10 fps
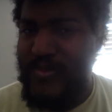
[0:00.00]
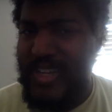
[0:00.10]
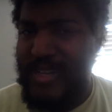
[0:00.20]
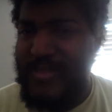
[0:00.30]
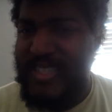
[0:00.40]

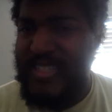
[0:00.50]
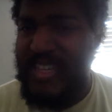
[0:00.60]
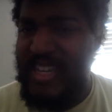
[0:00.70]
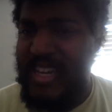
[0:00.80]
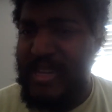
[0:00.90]
uh,
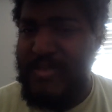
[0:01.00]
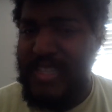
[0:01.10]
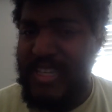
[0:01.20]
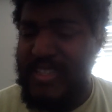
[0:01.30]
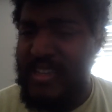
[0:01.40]
16 game
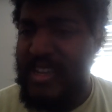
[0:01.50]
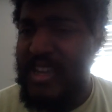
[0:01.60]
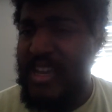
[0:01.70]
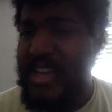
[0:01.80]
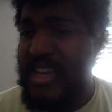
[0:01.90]
season
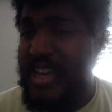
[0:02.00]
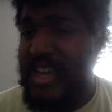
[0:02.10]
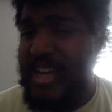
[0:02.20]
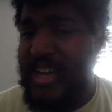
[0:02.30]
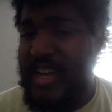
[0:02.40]

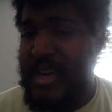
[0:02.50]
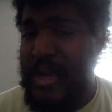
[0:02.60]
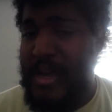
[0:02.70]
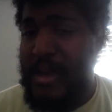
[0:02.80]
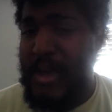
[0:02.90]

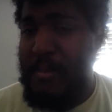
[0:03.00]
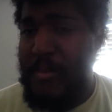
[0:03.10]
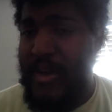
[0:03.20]
um,